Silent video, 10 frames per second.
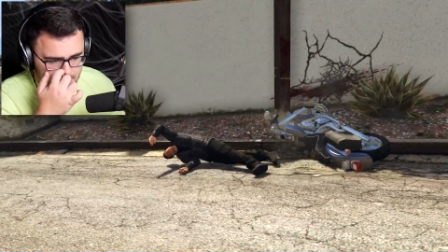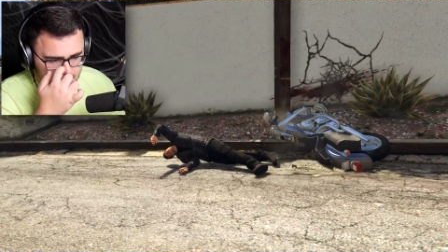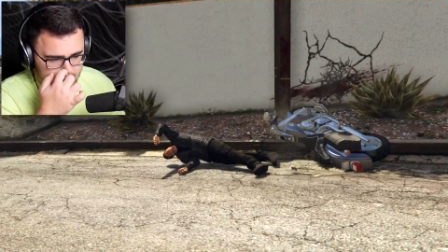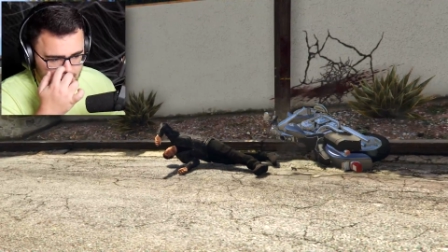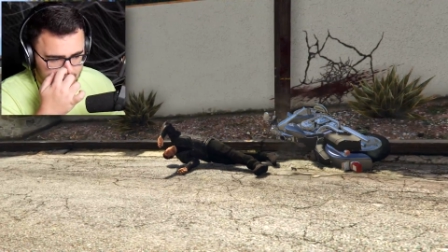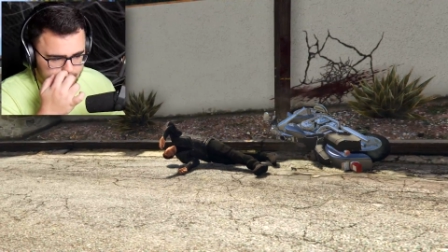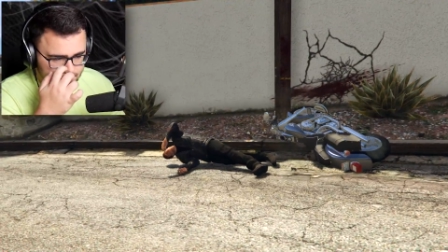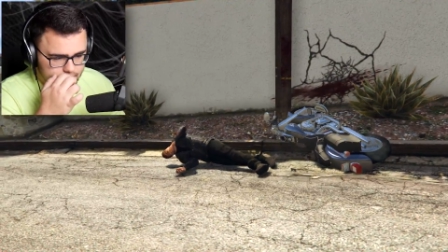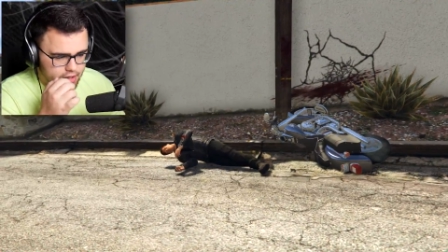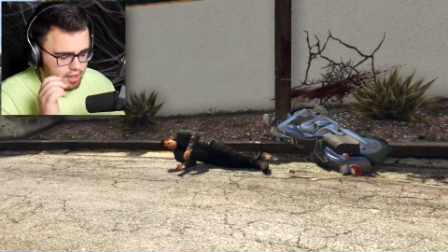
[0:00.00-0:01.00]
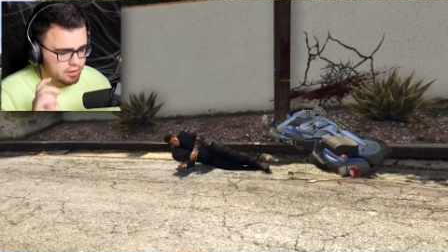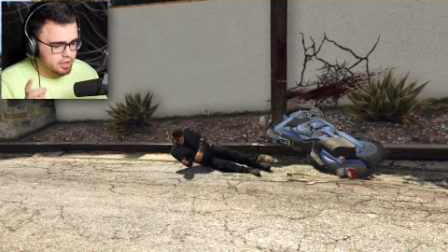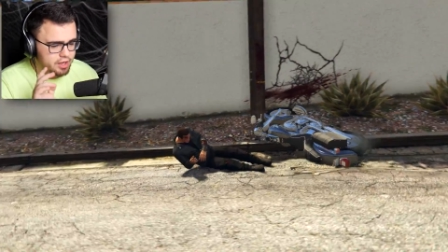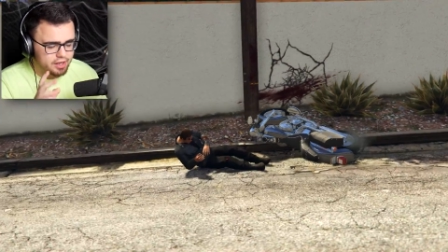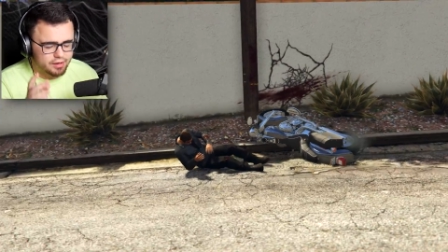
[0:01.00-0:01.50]
Okay.
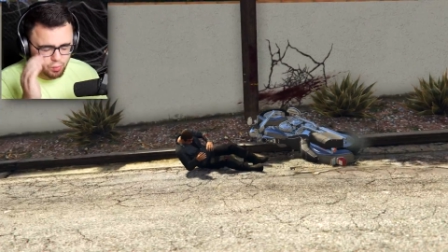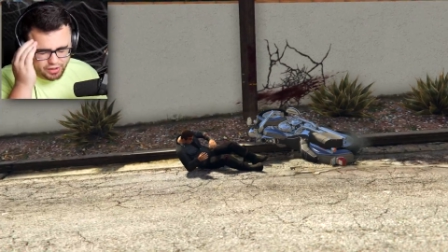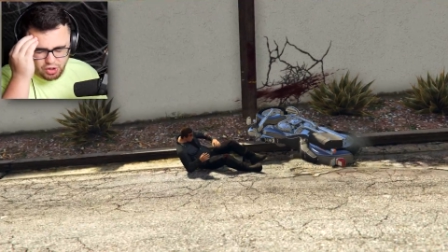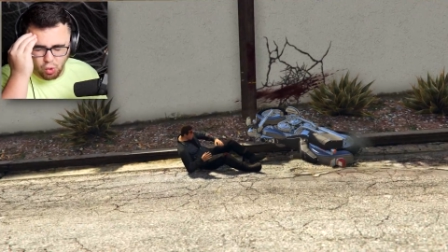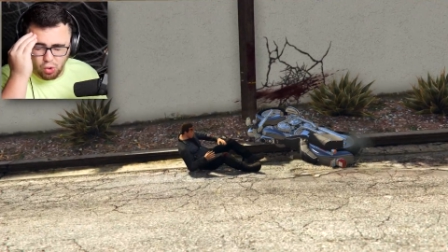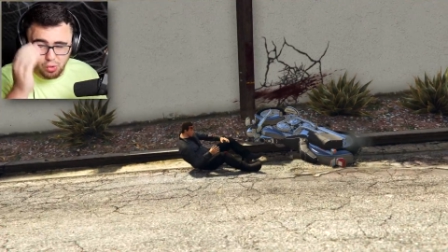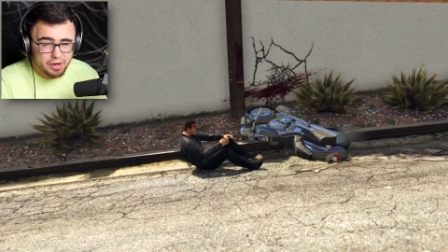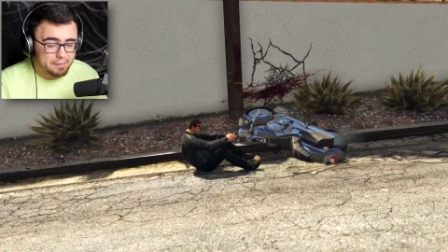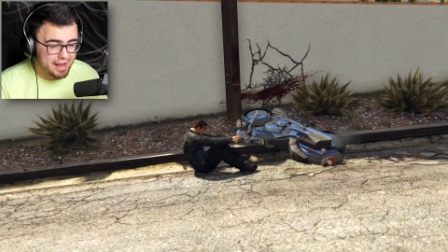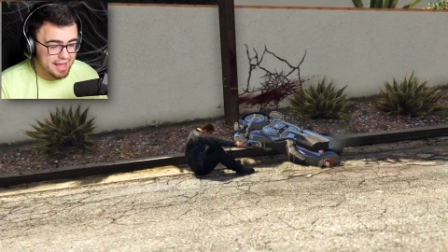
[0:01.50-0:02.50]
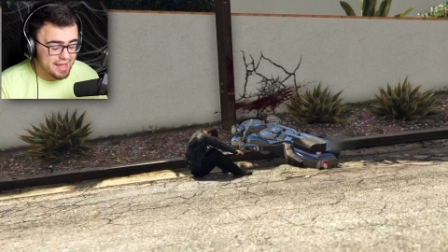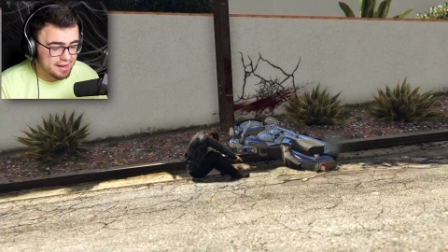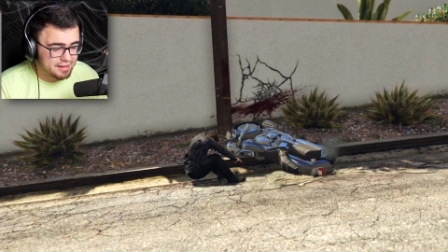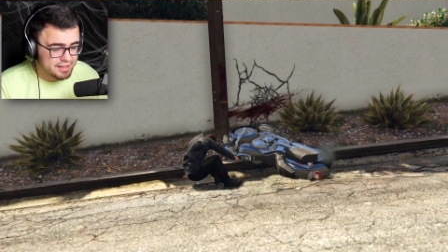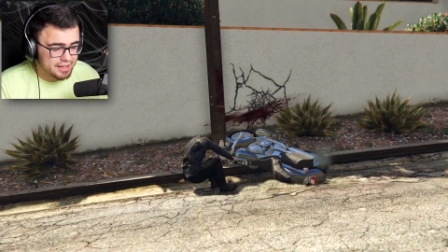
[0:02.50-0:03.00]
okay. It went cooler in my head
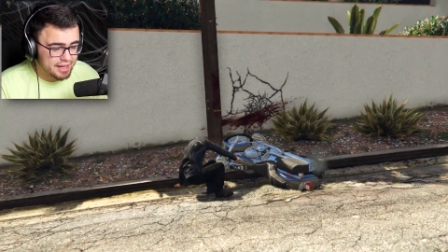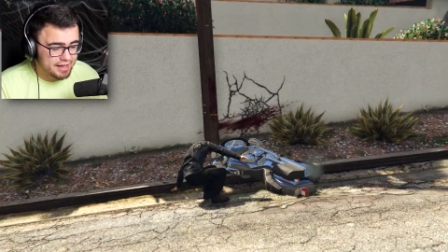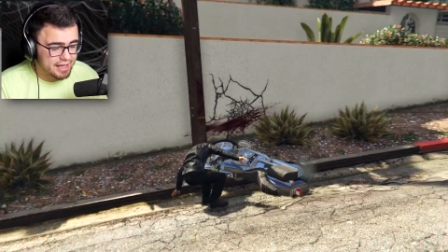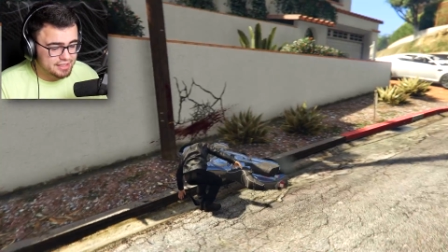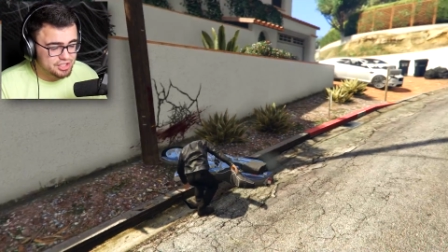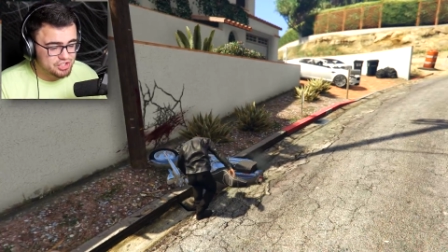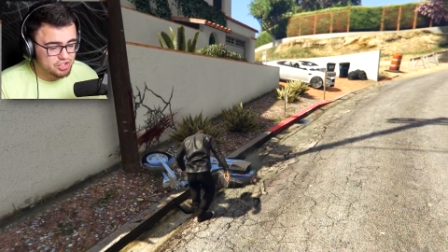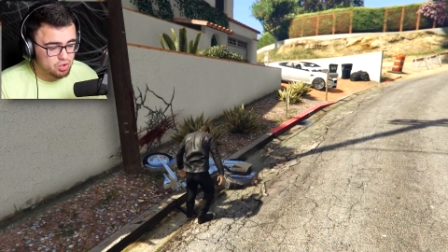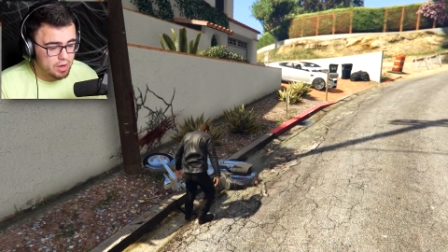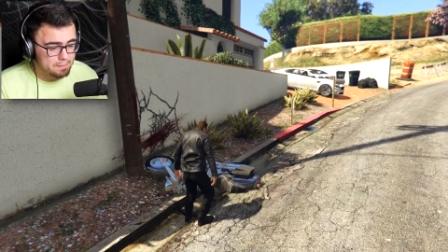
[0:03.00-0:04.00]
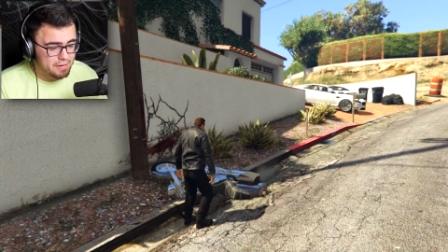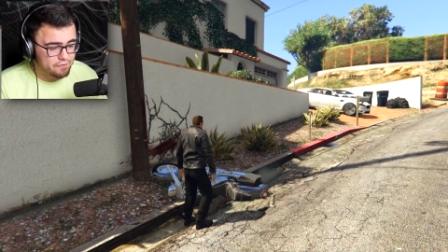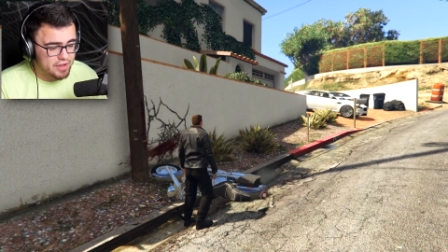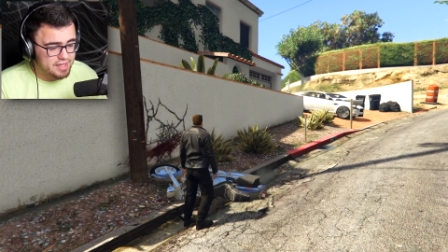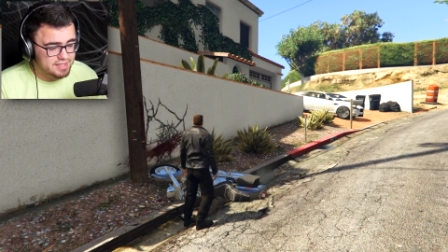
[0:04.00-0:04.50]
and uh, just scraped my
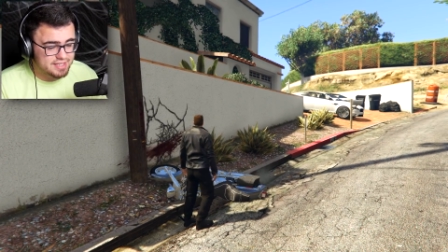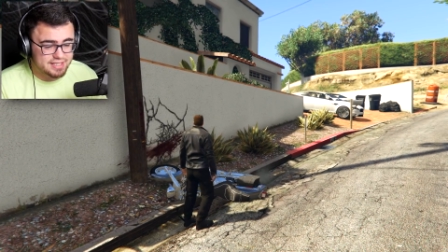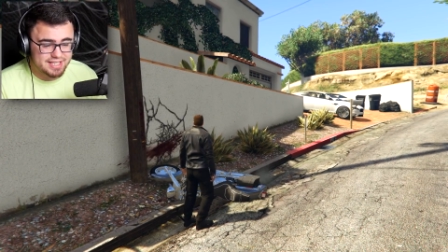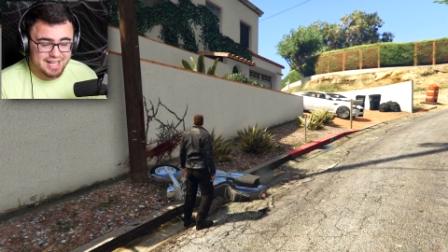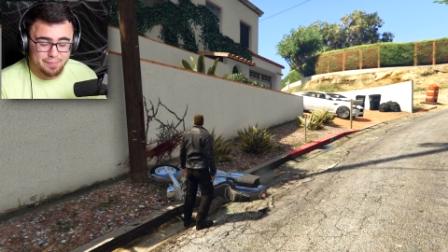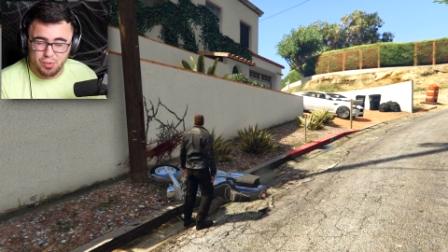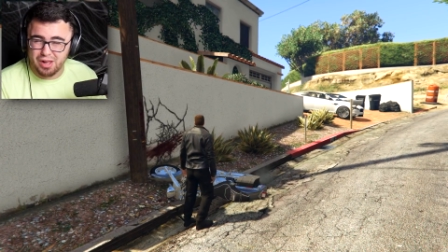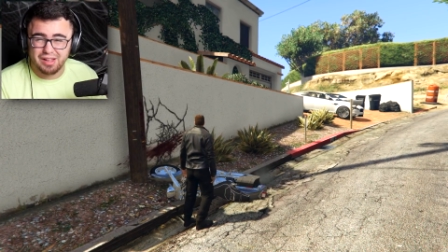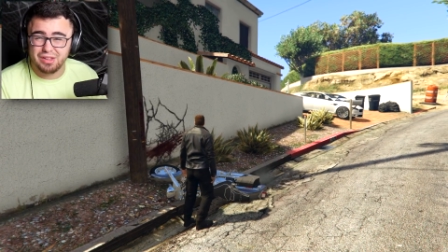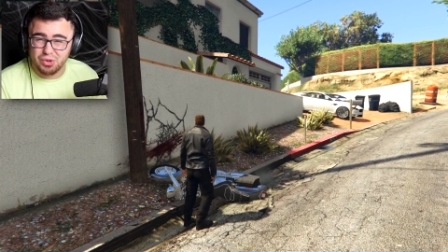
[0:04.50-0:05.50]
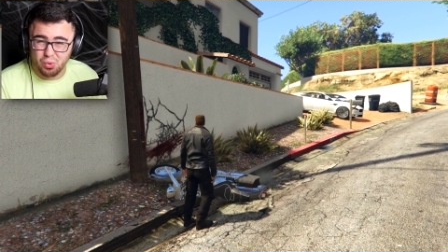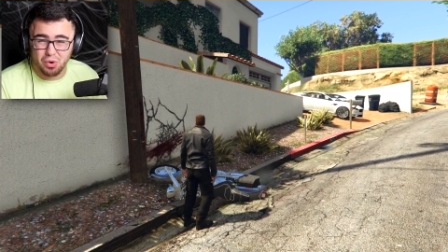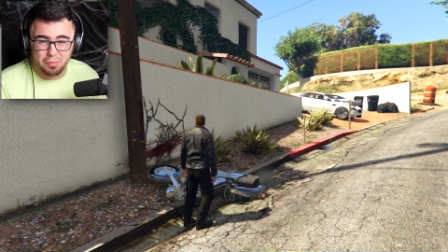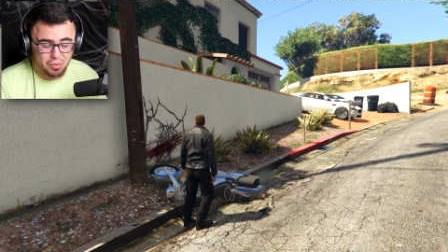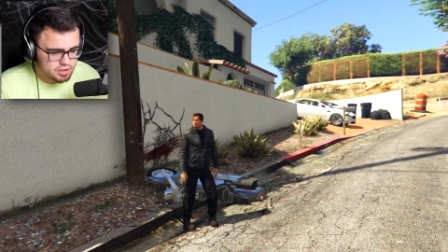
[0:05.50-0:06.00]
face. Uh, probably look
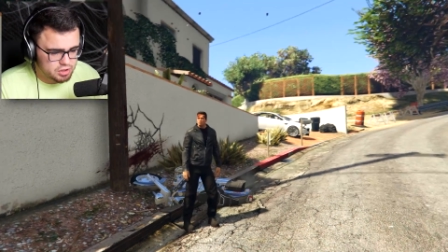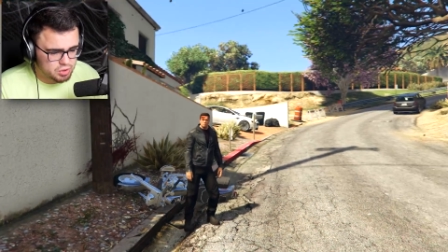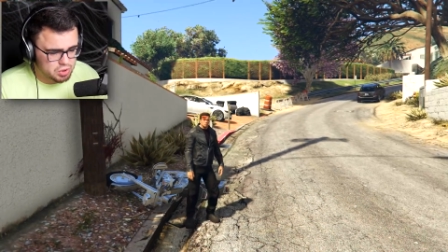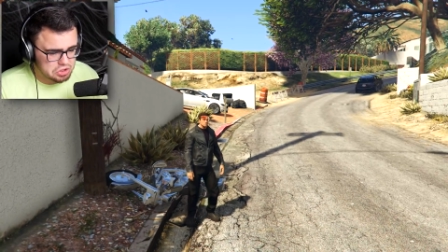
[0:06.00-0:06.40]
horrible. Ooh.